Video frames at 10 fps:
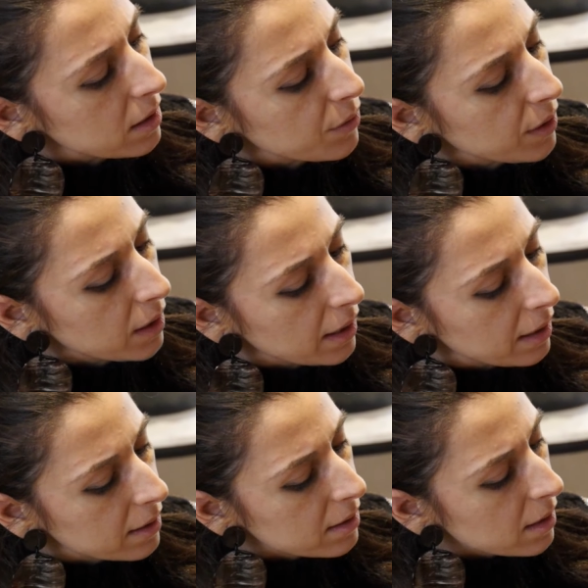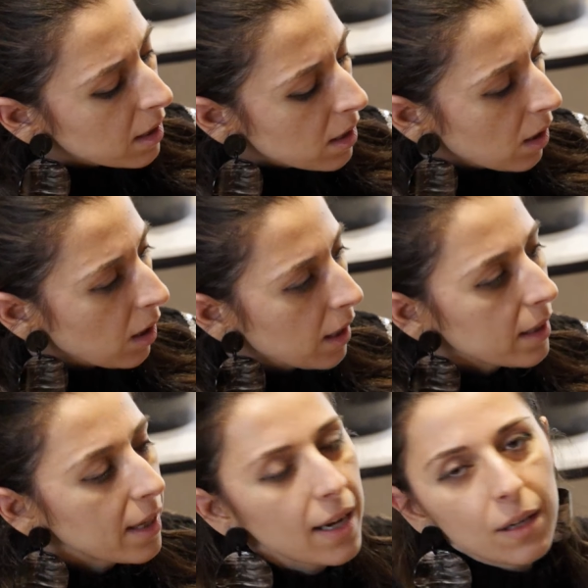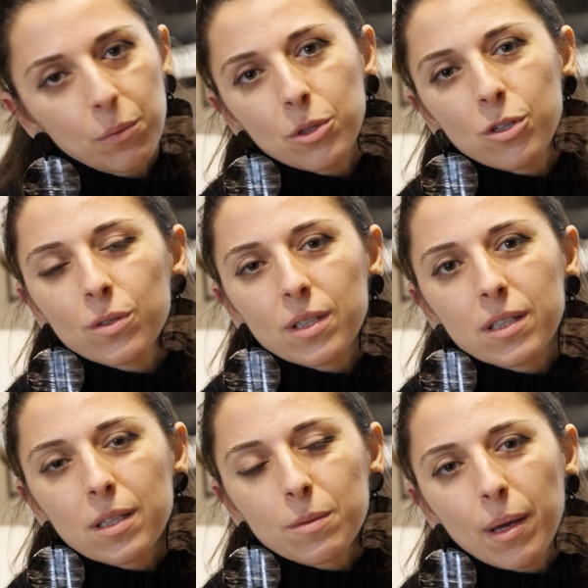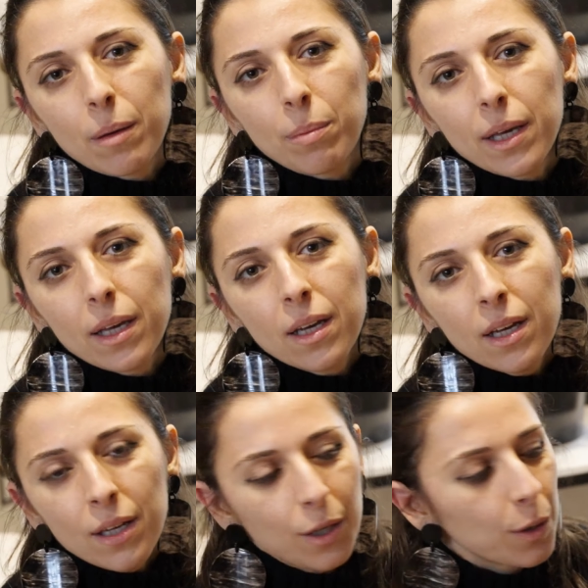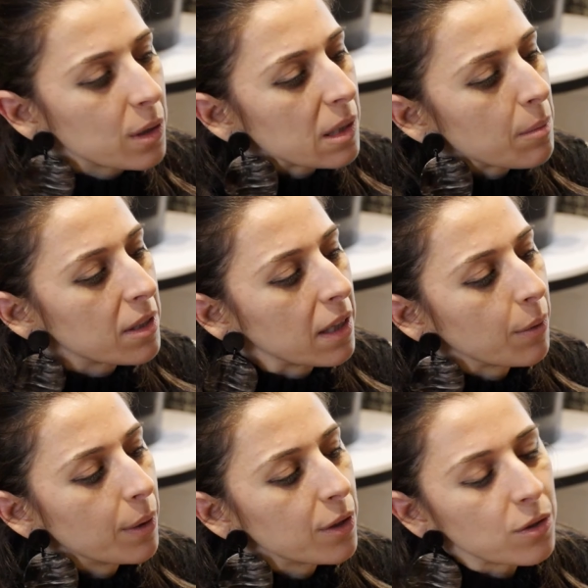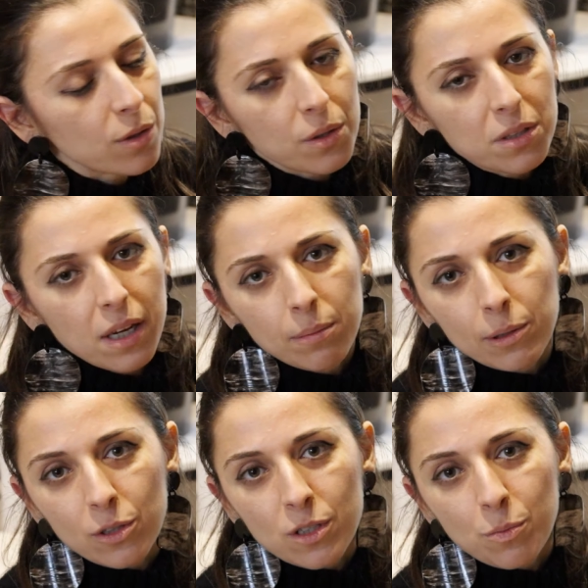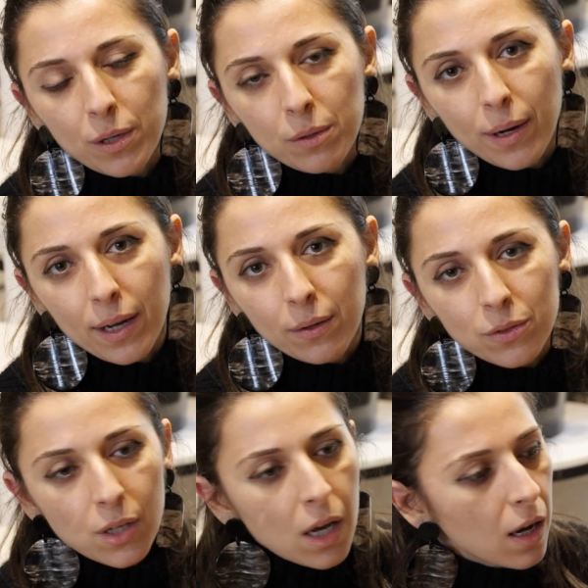this for years, I again would use this as maybe, some of the decorations on the table just spread around,